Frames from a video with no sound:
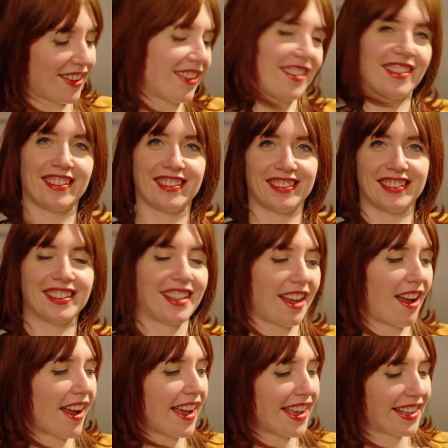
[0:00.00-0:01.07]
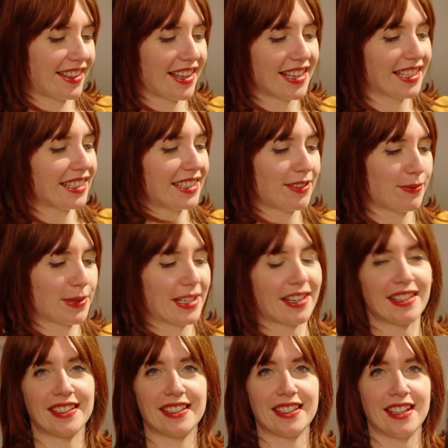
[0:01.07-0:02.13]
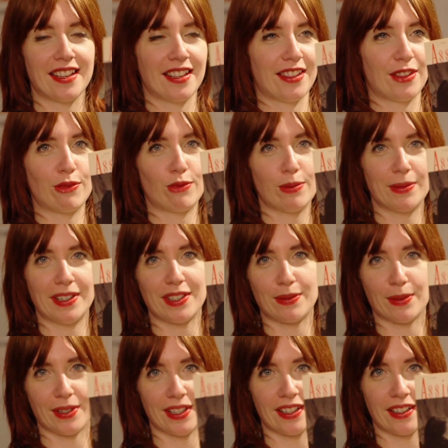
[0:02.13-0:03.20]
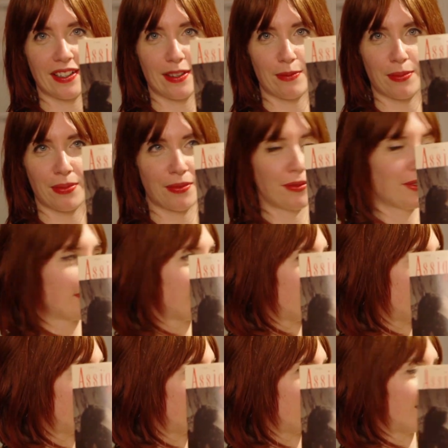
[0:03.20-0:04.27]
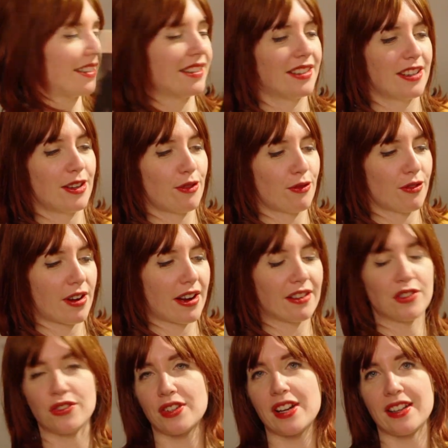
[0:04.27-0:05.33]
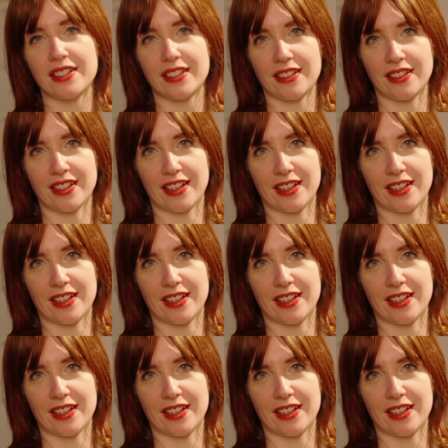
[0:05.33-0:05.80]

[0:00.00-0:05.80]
Oh, I like it because the woman is wearing a pretty rad dress on the